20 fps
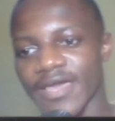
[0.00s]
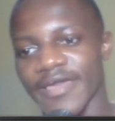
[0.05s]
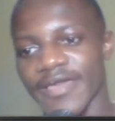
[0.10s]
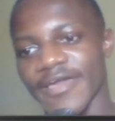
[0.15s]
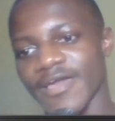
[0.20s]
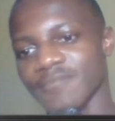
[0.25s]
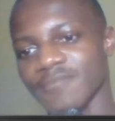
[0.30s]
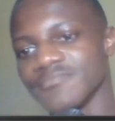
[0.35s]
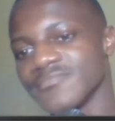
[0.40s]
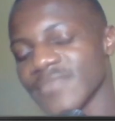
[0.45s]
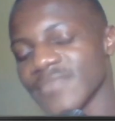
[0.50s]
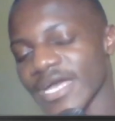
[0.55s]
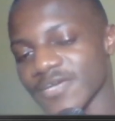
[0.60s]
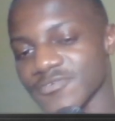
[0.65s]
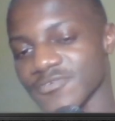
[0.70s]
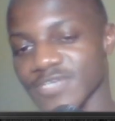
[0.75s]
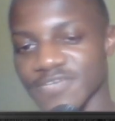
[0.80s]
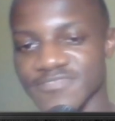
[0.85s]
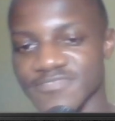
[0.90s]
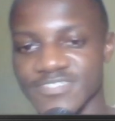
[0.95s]
I
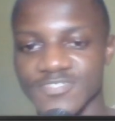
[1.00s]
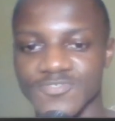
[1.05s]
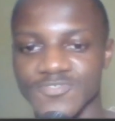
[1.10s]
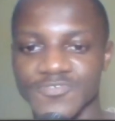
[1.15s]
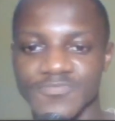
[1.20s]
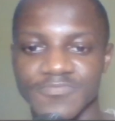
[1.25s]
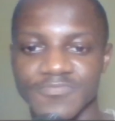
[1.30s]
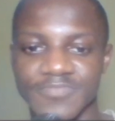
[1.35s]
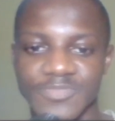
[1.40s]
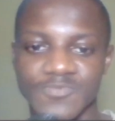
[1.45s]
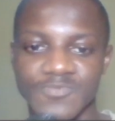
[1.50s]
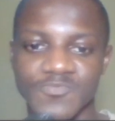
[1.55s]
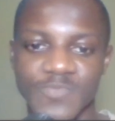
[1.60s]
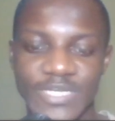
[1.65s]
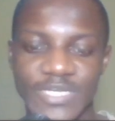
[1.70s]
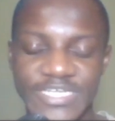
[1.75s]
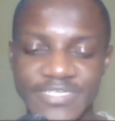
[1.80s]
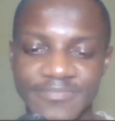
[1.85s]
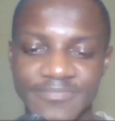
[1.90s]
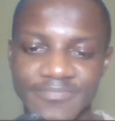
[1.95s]
could have still been
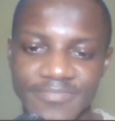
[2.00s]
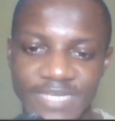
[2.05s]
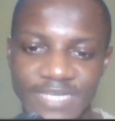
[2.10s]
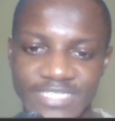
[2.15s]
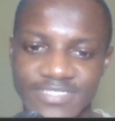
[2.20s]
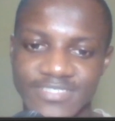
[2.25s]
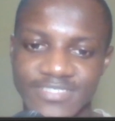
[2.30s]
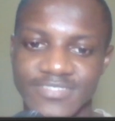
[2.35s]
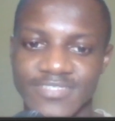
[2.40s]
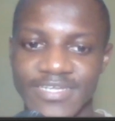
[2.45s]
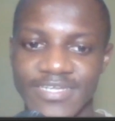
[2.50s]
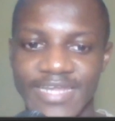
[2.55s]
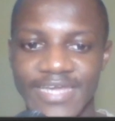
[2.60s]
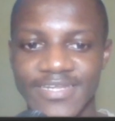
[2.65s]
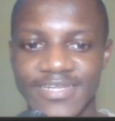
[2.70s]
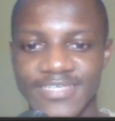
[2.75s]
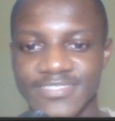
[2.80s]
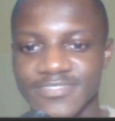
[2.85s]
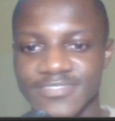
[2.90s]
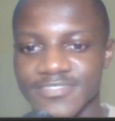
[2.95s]
winning, but the
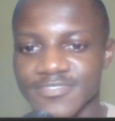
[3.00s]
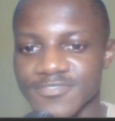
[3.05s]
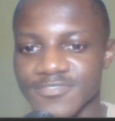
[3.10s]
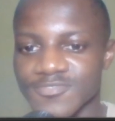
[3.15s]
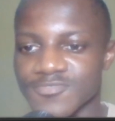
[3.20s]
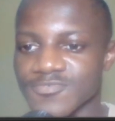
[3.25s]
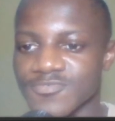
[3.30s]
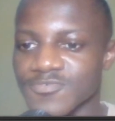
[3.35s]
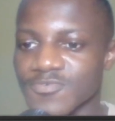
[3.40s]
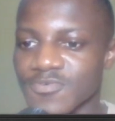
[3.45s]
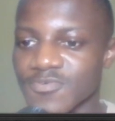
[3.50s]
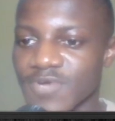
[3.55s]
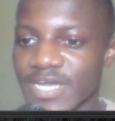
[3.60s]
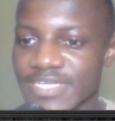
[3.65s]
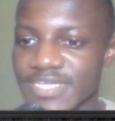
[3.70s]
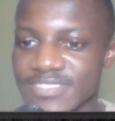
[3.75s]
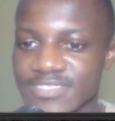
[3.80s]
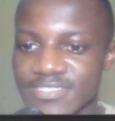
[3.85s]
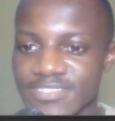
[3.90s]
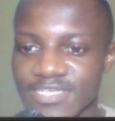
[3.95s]
knight doesn't do
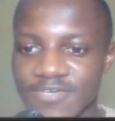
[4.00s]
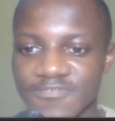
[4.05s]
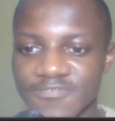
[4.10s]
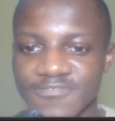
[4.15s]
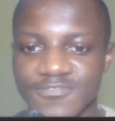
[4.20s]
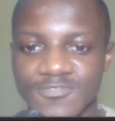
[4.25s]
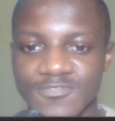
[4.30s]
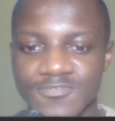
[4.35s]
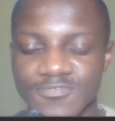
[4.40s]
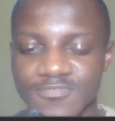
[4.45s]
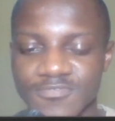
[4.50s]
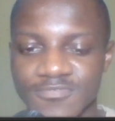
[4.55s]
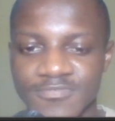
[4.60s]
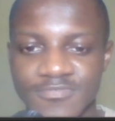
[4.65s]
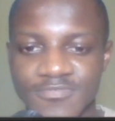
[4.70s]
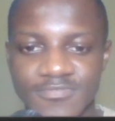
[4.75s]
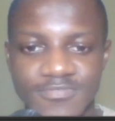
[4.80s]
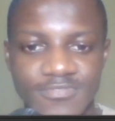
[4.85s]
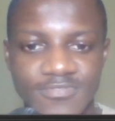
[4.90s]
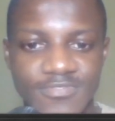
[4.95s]
quite enough to
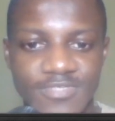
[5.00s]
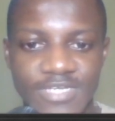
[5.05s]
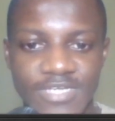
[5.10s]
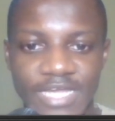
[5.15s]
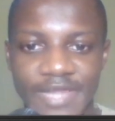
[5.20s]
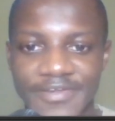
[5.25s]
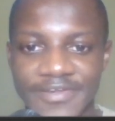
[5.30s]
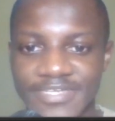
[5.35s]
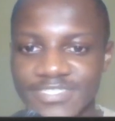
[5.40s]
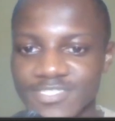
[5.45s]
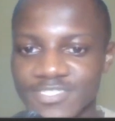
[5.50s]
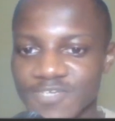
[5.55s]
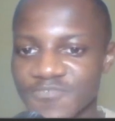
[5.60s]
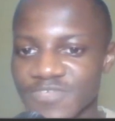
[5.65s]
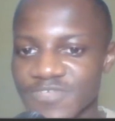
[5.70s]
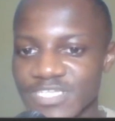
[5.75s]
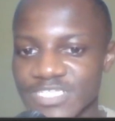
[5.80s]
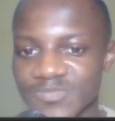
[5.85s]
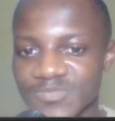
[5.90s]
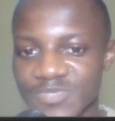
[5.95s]
carry
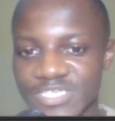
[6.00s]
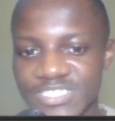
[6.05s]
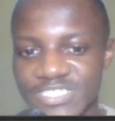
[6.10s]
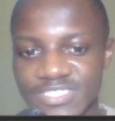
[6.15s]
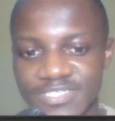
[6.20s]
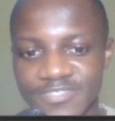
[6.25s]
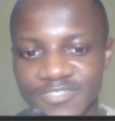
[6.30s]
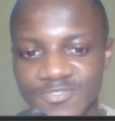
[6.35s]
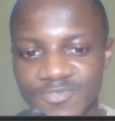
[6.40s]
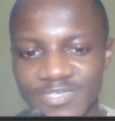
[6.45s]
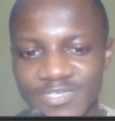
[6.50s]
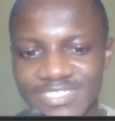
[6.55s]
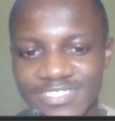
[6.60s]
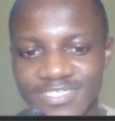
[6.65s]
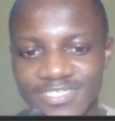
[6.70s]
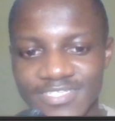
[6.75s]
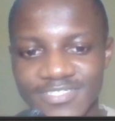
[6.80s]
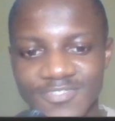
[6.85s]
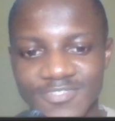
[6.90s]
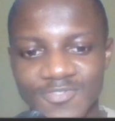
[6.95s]
itself in this position, and so
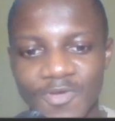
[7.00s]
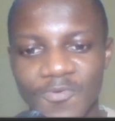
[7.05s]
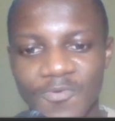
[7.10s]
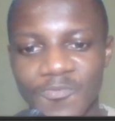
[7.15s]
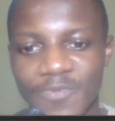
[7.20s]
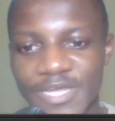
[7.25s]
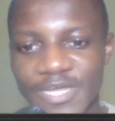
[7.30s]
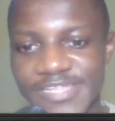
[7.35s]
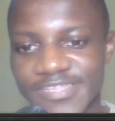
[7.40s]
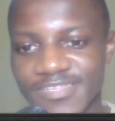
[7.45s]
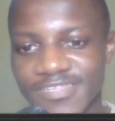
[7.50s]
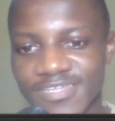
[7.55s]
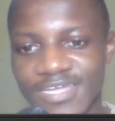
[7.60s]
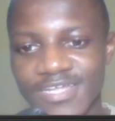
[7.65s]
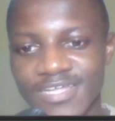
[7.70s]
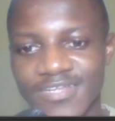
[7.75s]
it's not worth